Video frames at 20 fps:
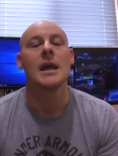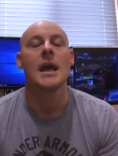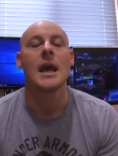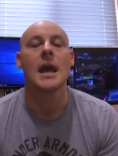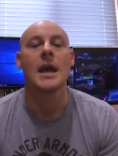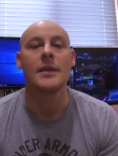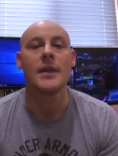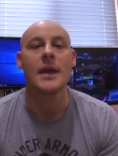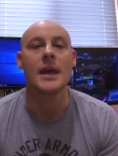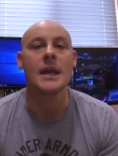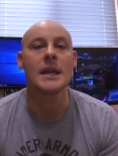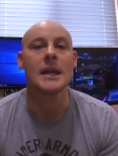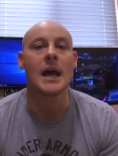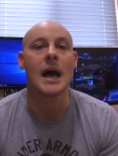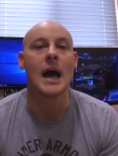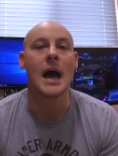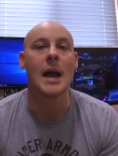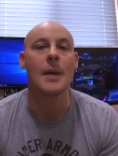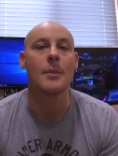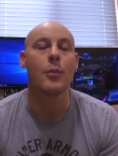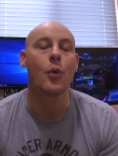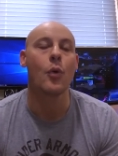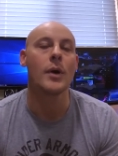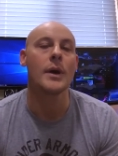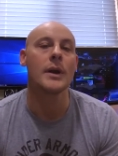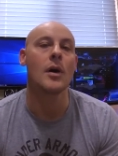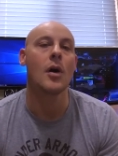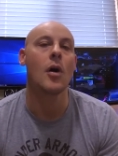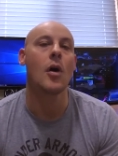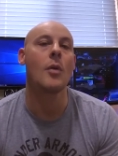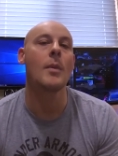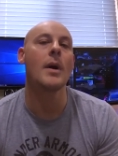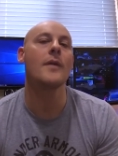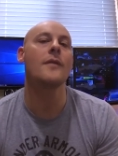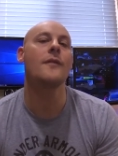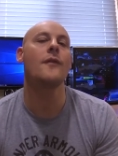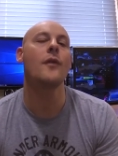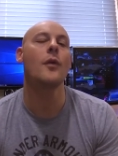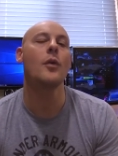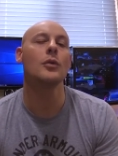And then I point all my
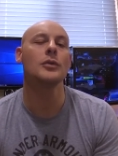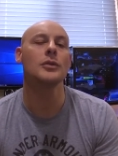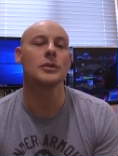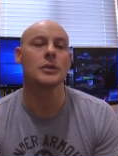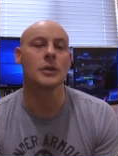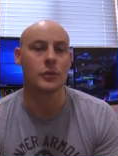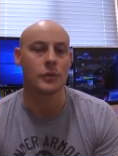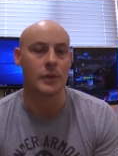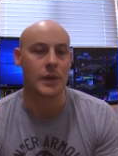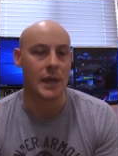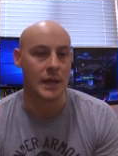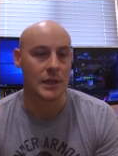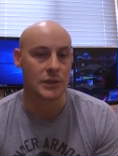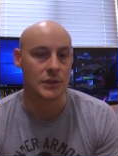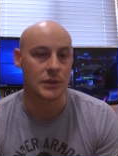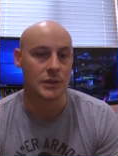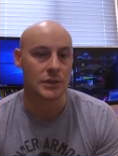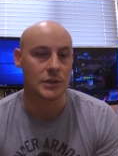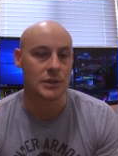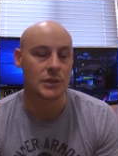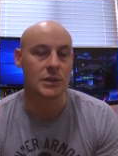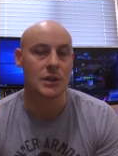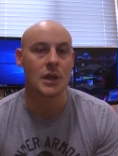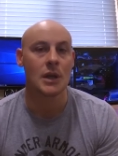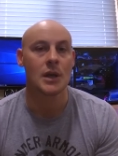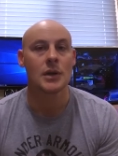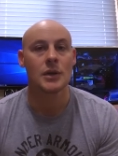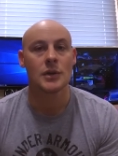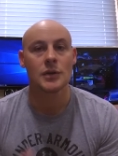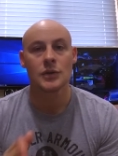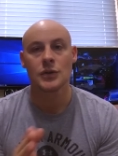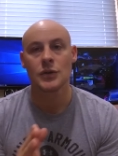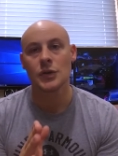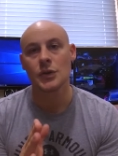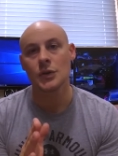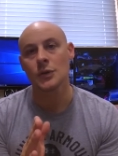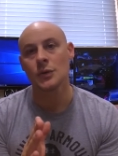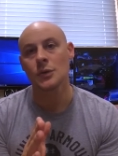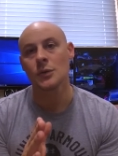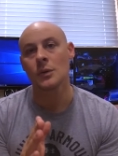folder locations
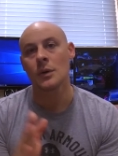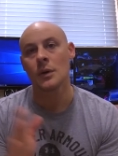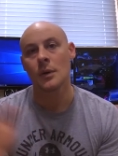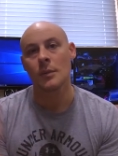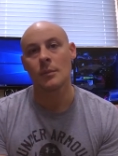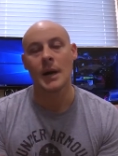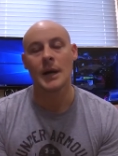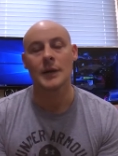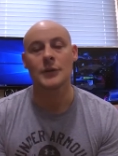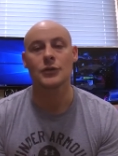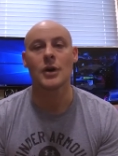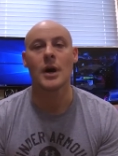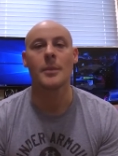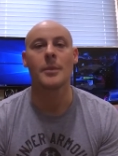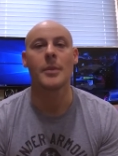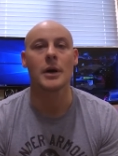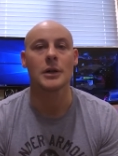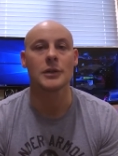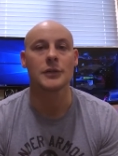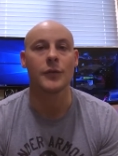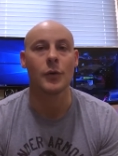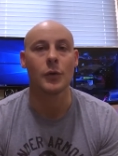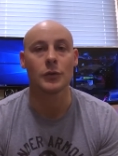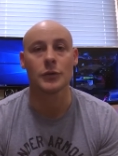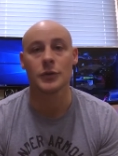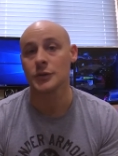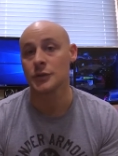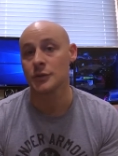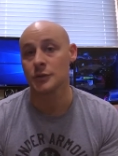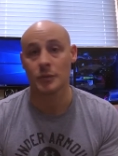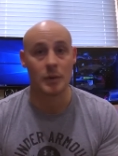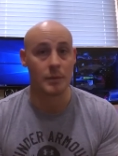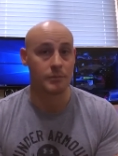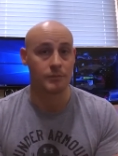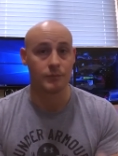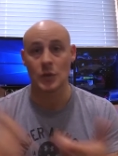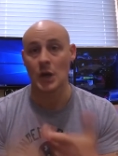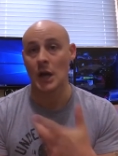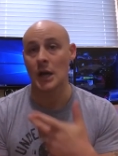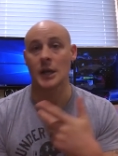to my Dropbox folders, with
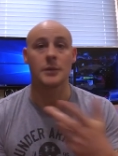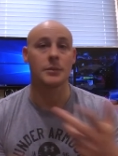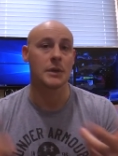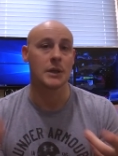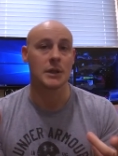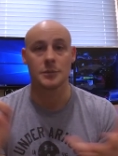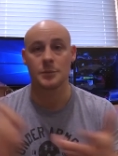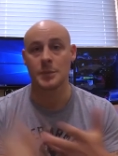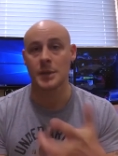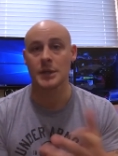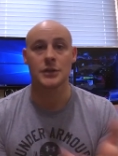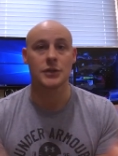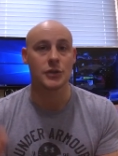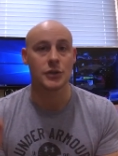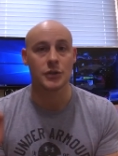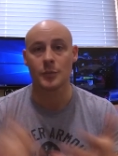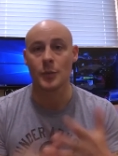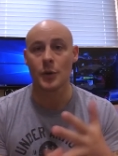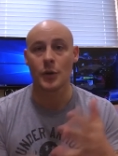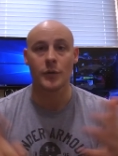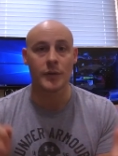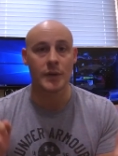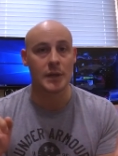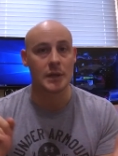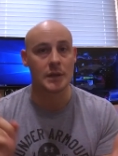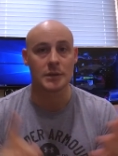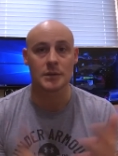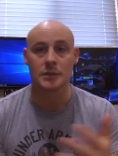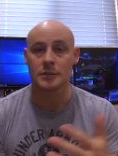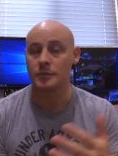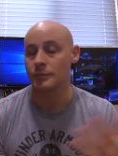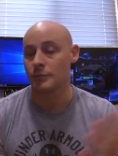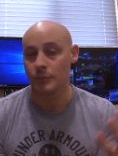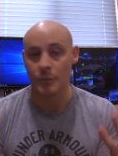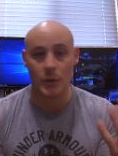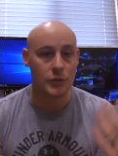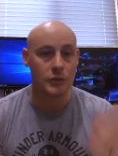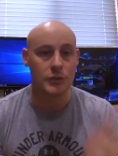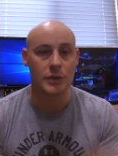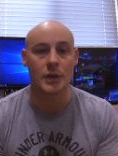documents, pictures, movies,
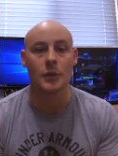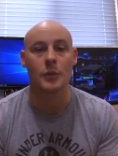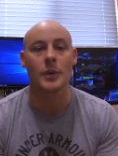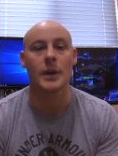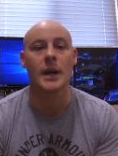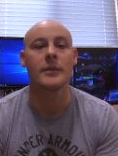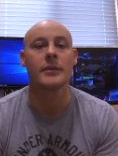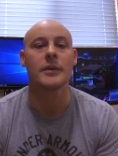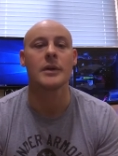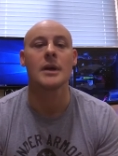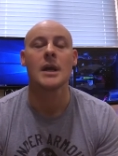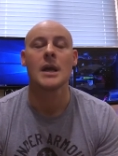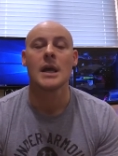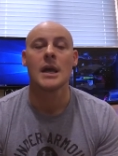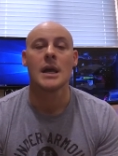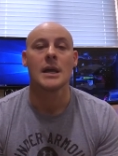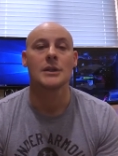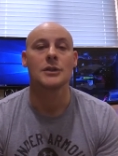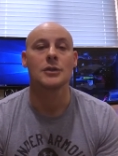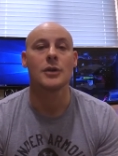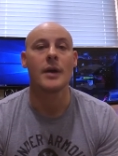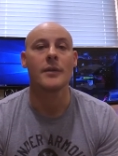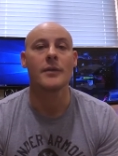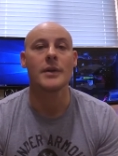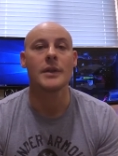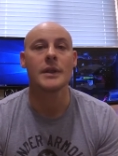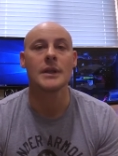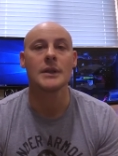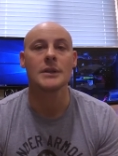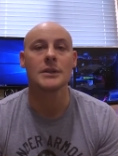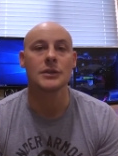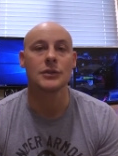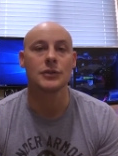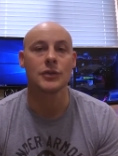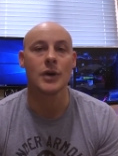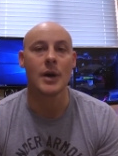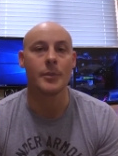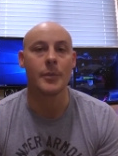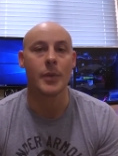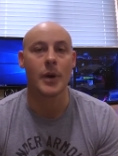music, whatever. And so everything's in
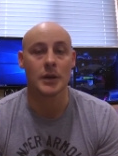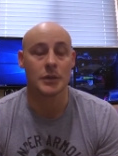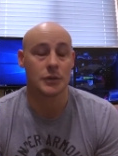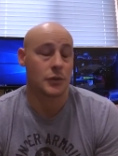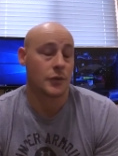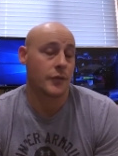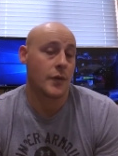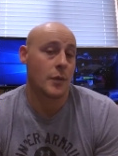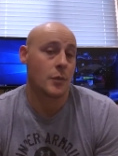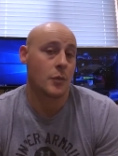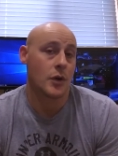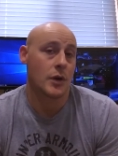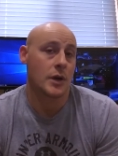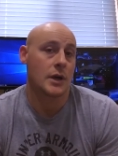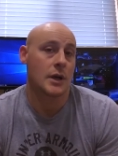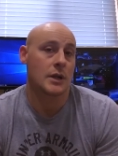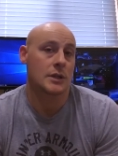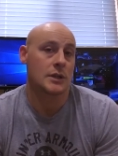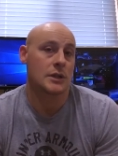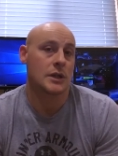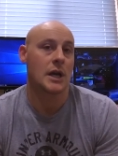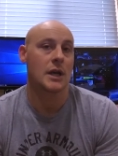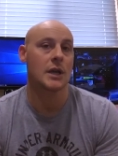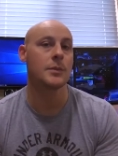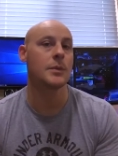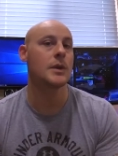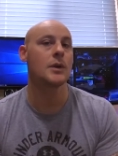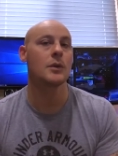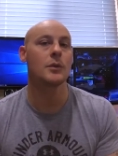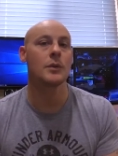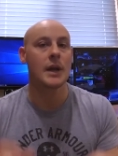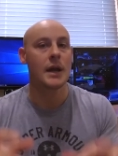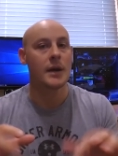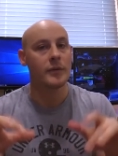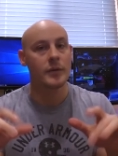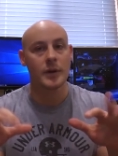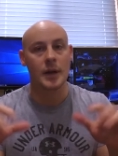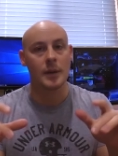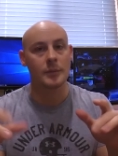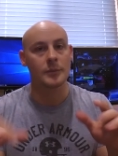Dropbox. So if I'm working on a document or
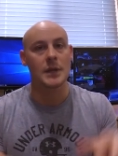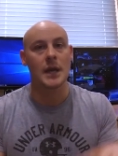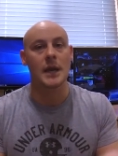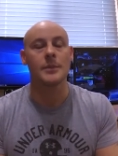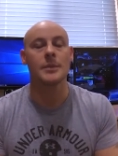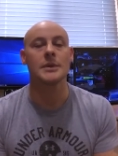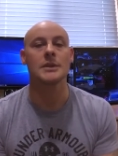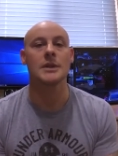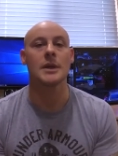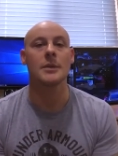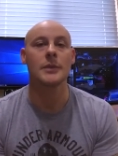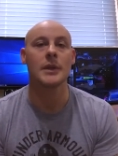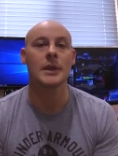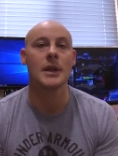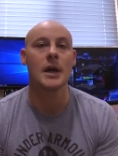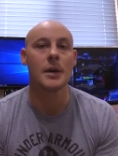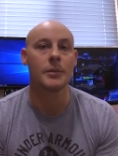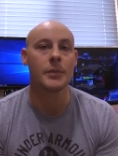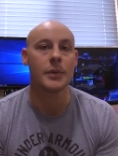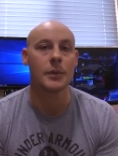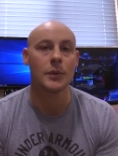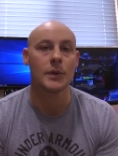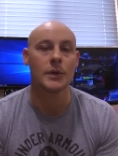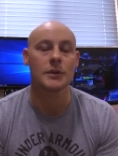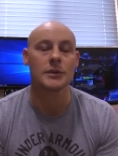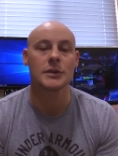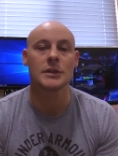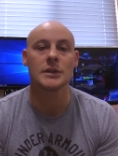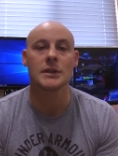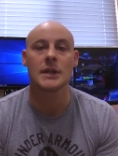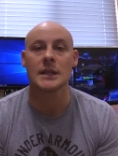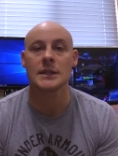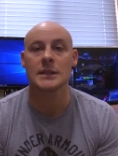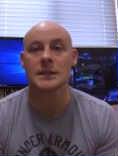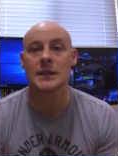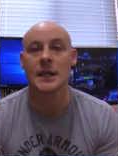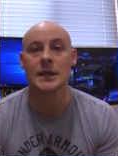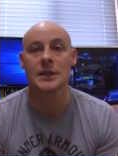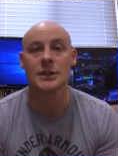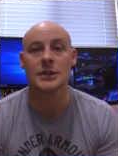whatever and I'm typing something up and Windows decides
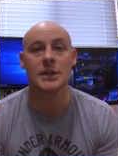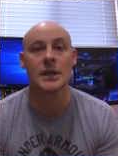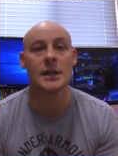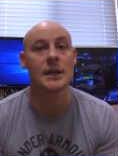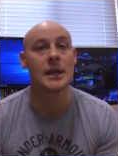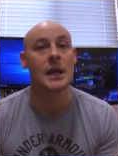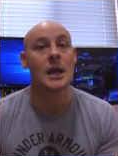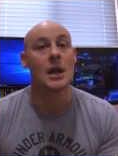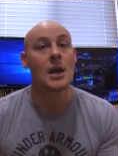to take a shit,